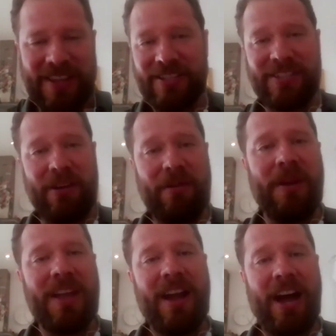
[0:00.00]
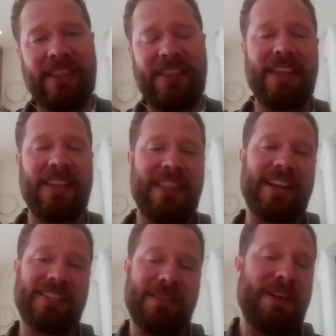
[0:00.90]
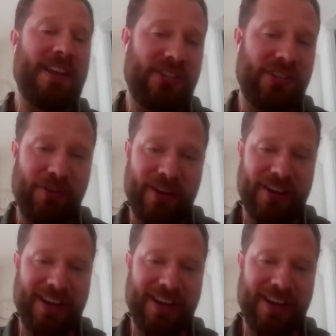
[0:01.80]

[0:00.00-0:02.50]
So I think that's the biggest shock